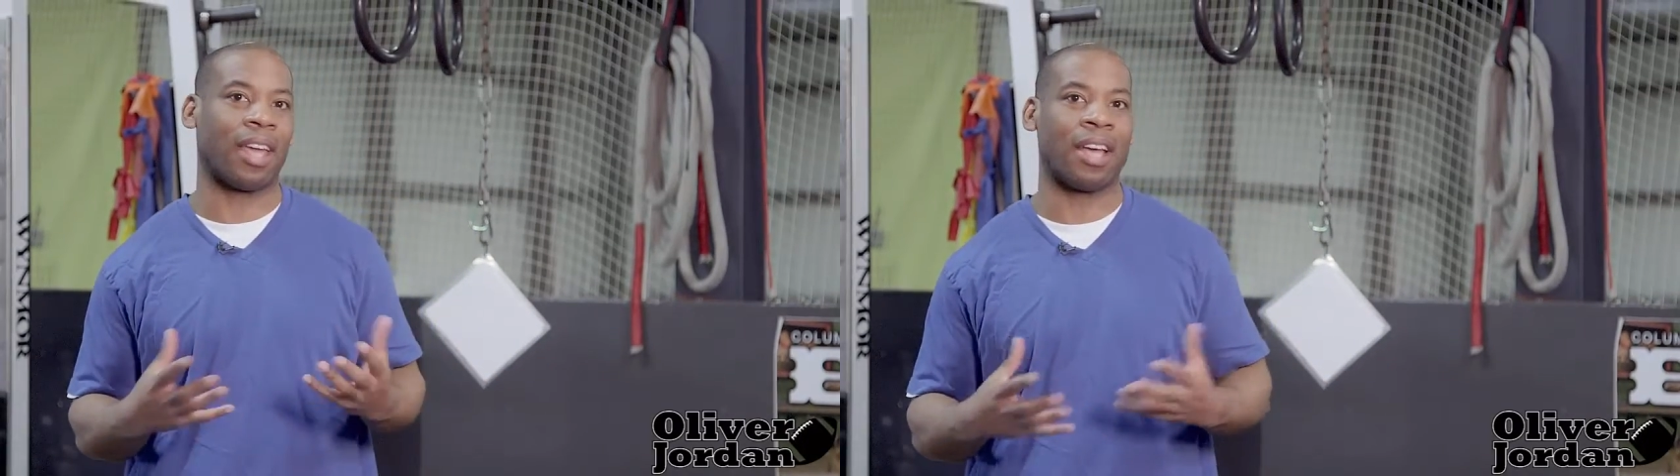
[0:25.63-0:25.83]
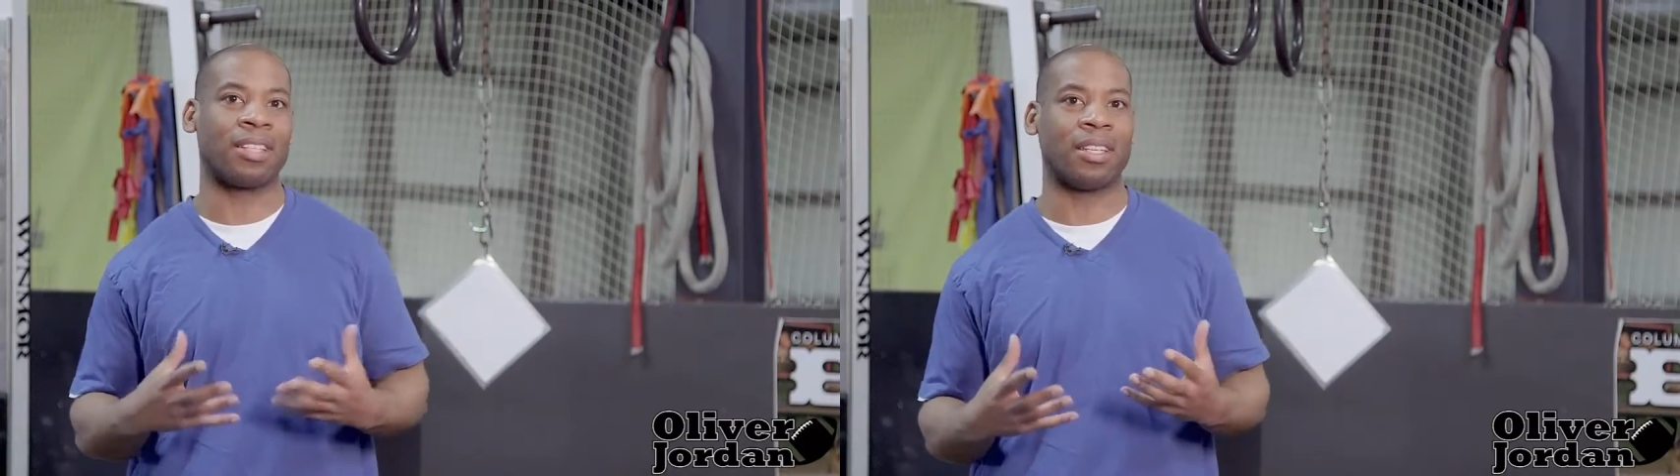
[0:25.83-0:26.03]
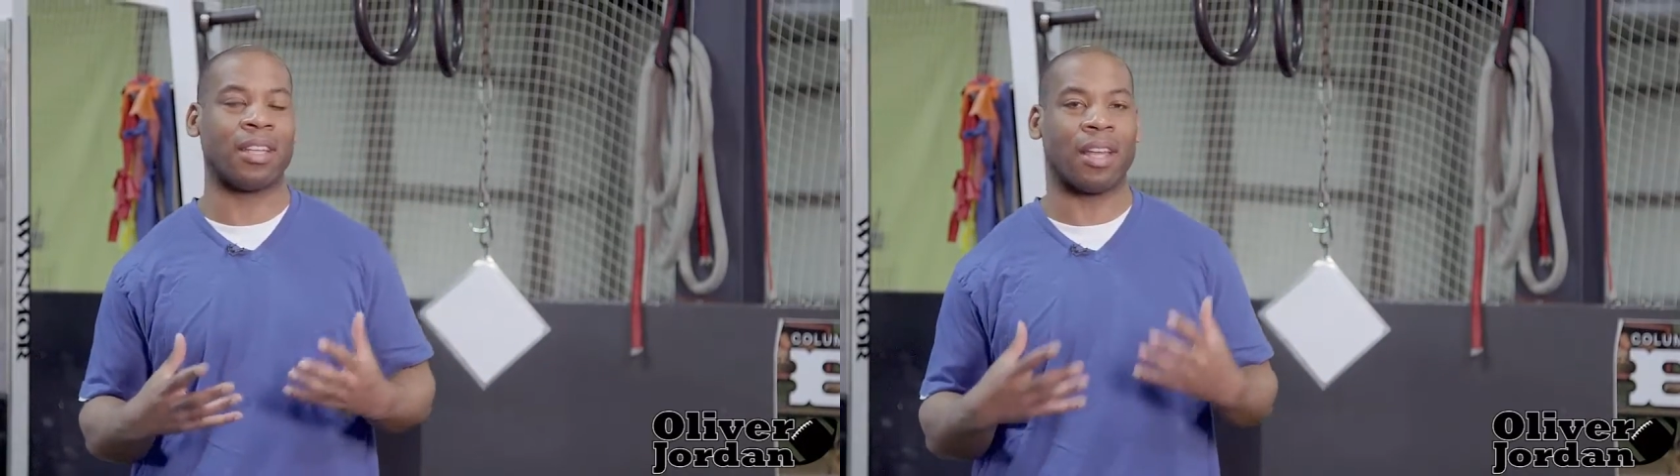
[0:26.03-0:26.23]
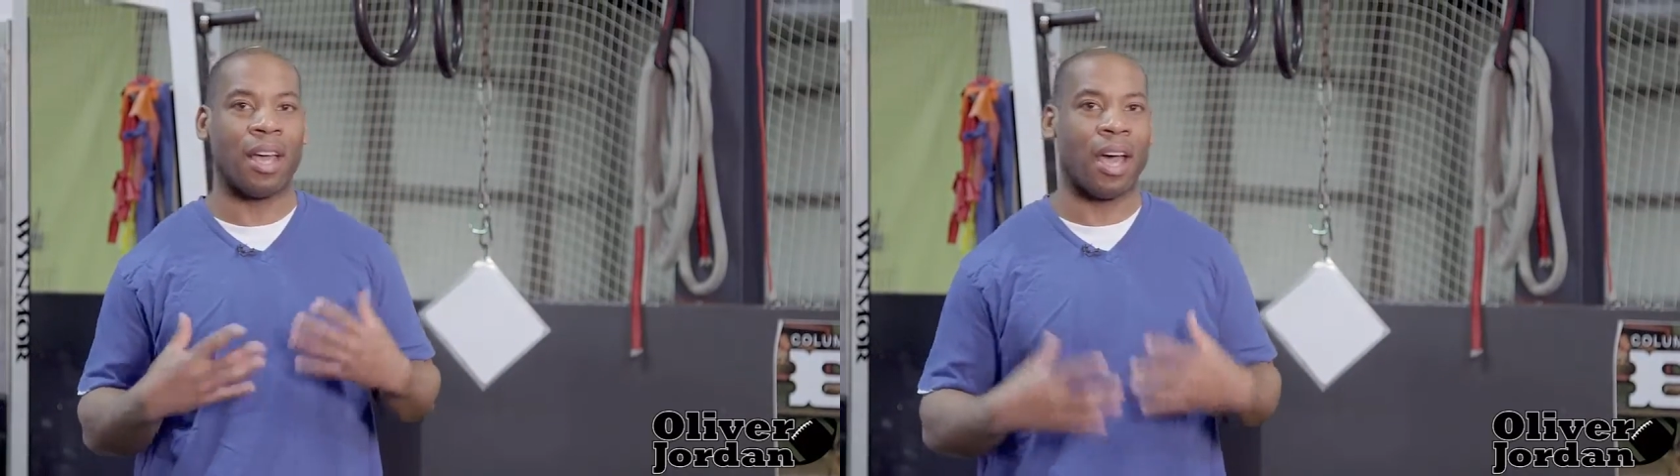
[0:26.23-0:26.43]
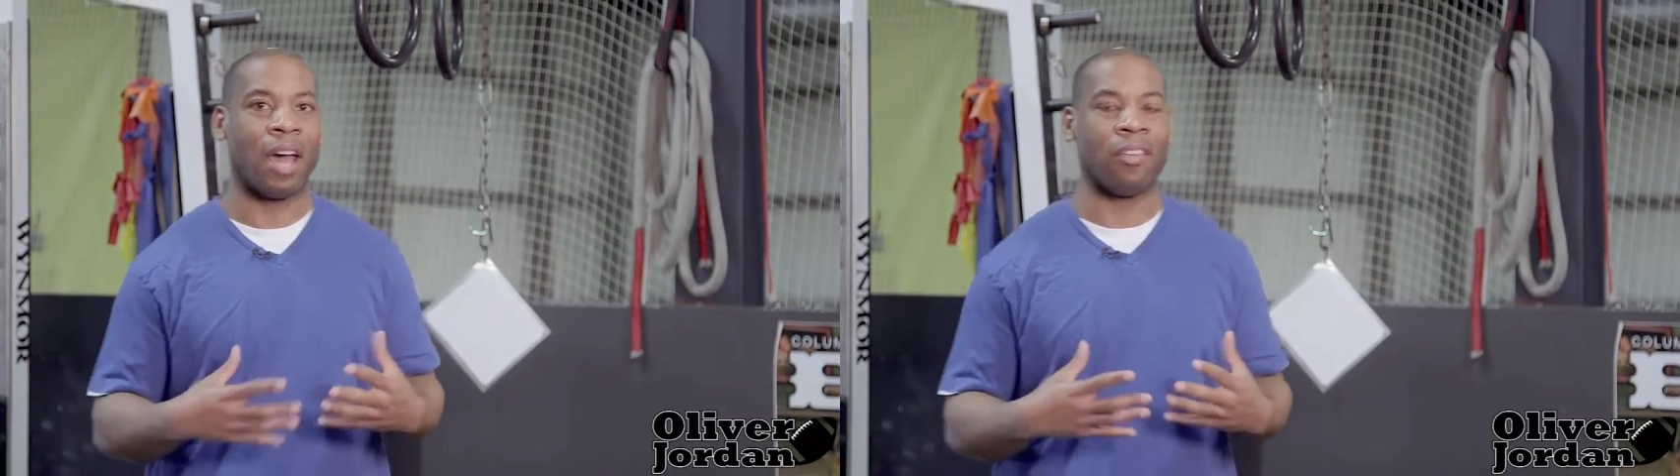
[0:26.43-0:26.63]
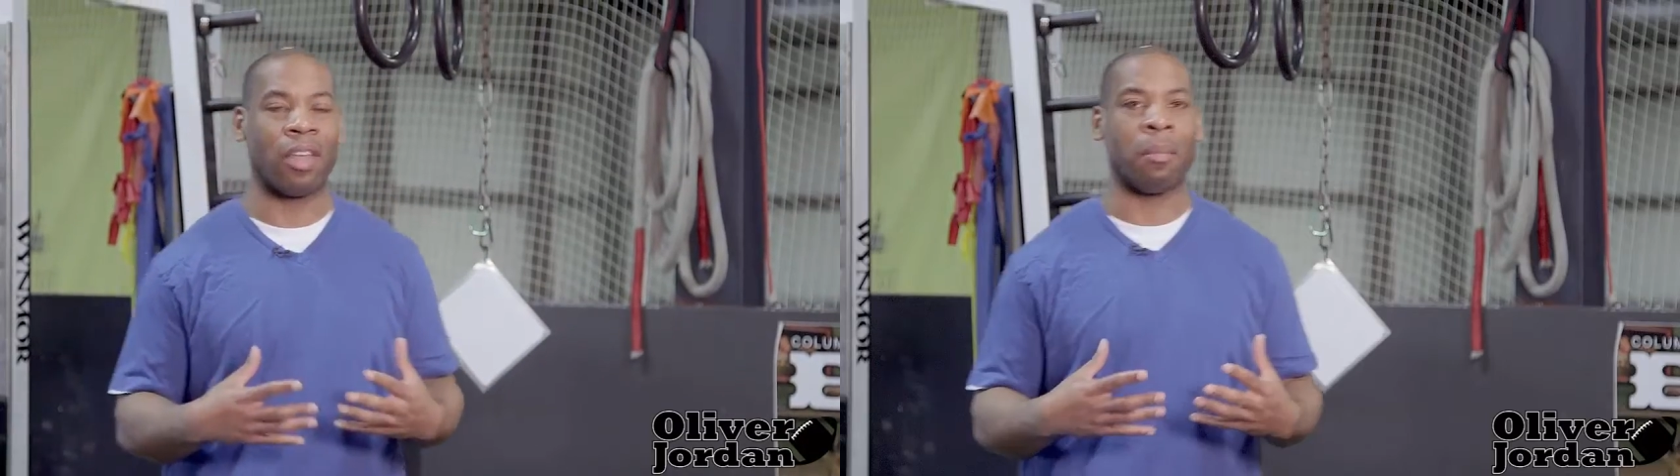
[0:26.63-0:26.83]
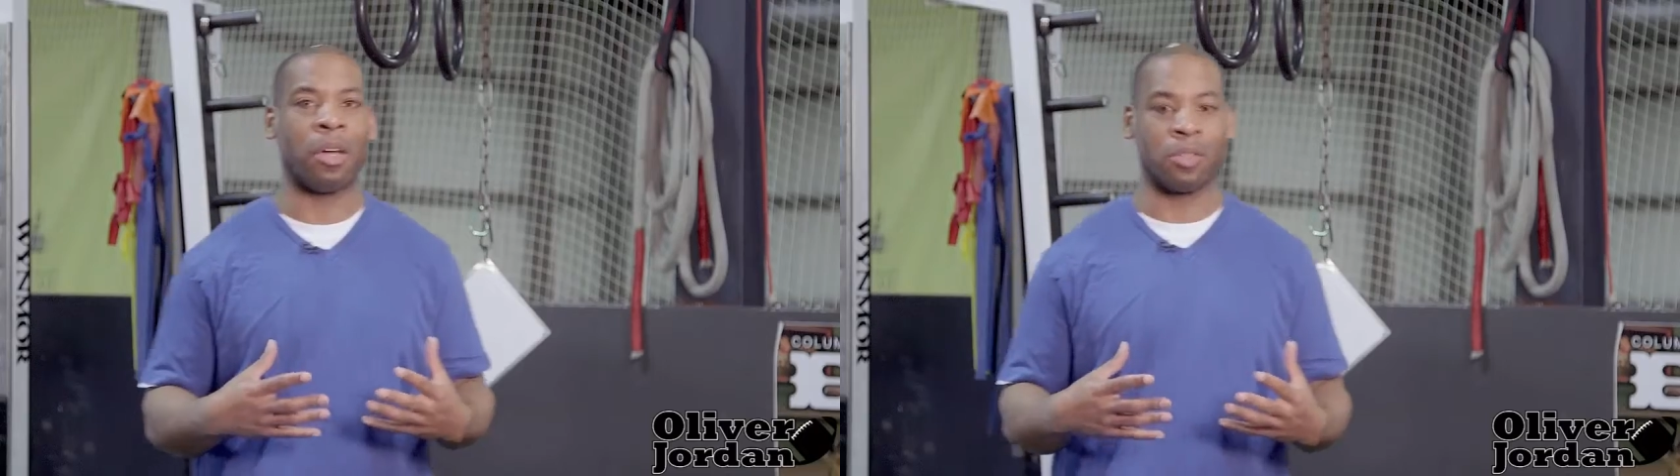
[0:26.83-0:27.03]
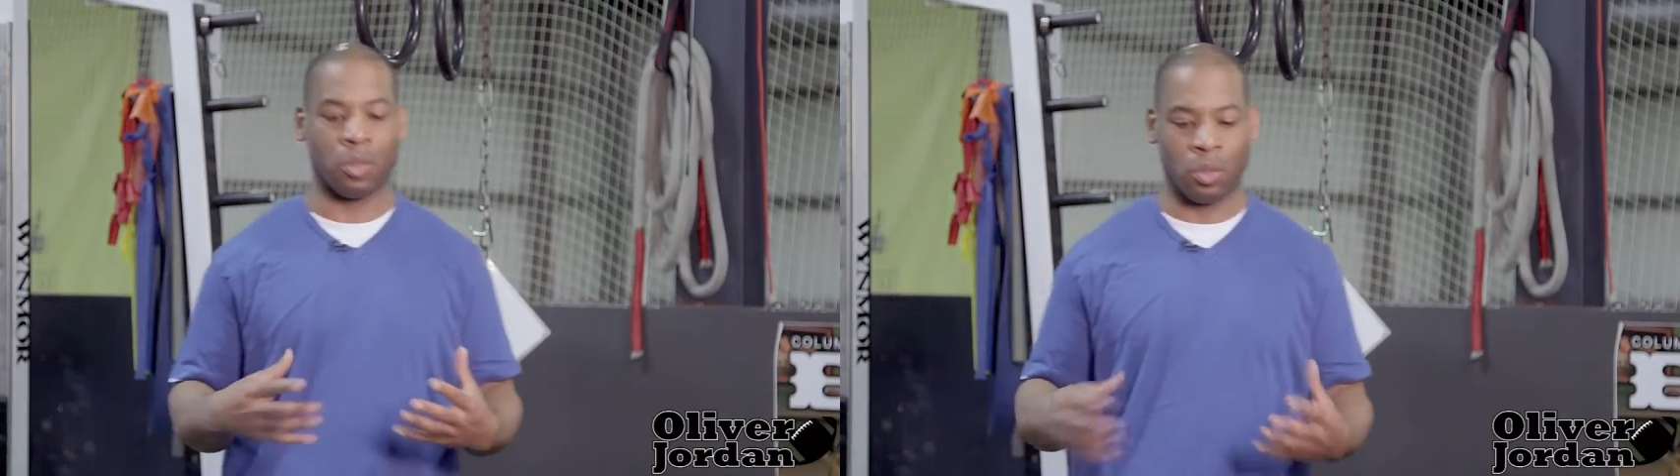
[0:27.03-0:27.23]
acid out of that
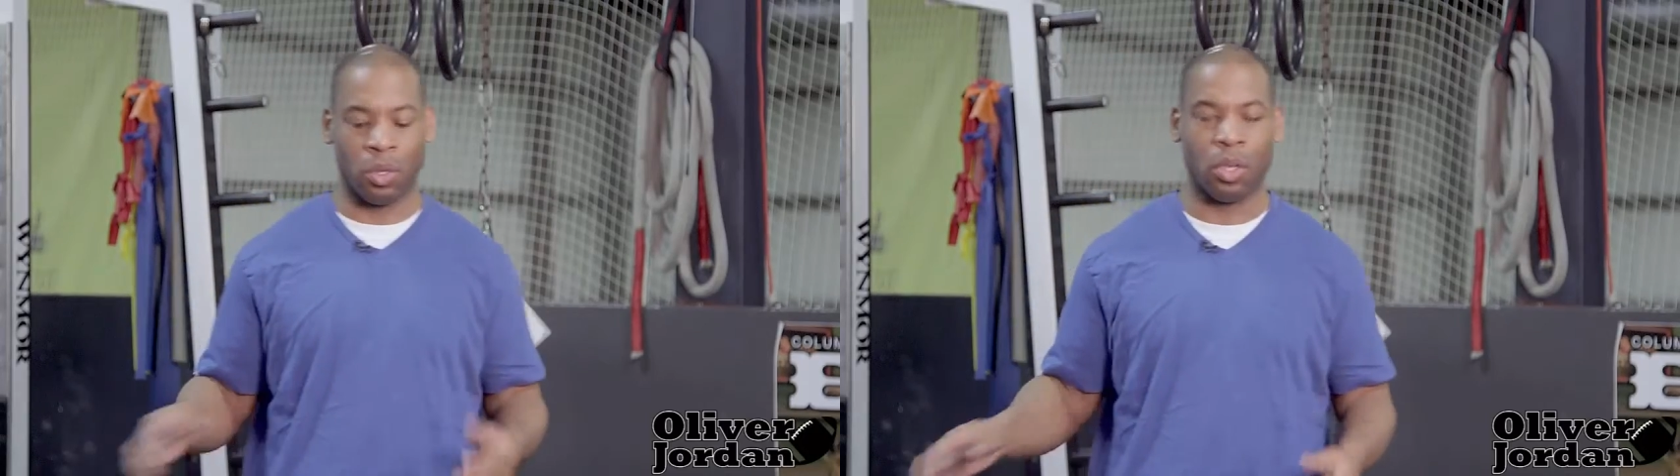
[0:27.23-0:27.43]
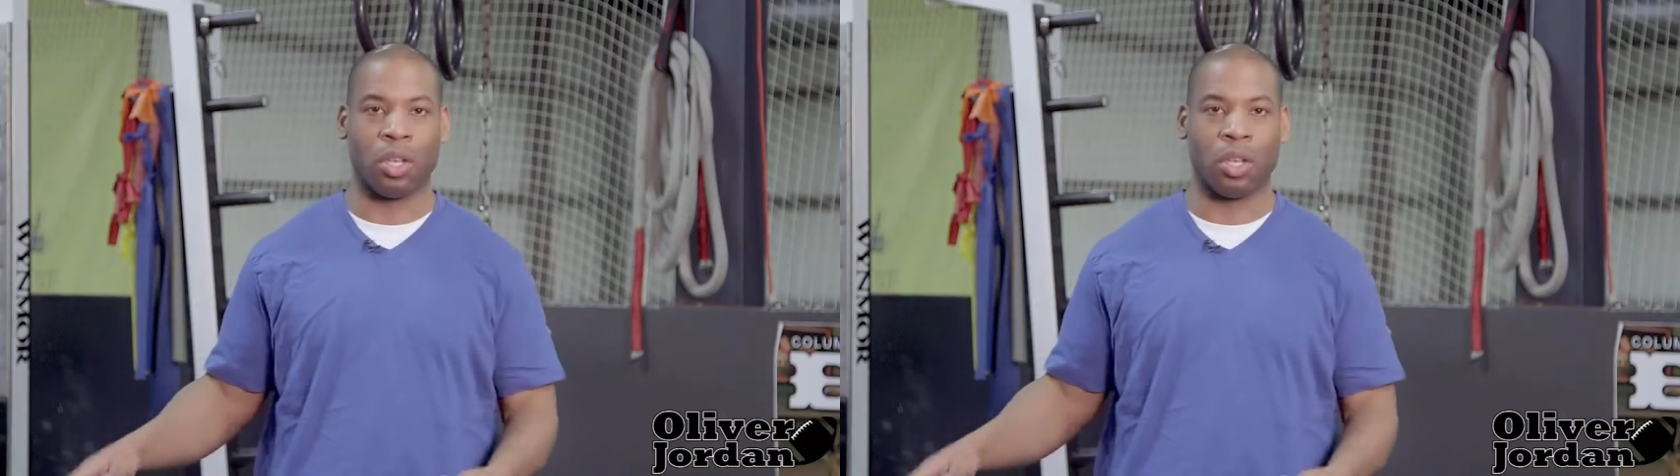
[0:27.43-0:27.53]
muscle,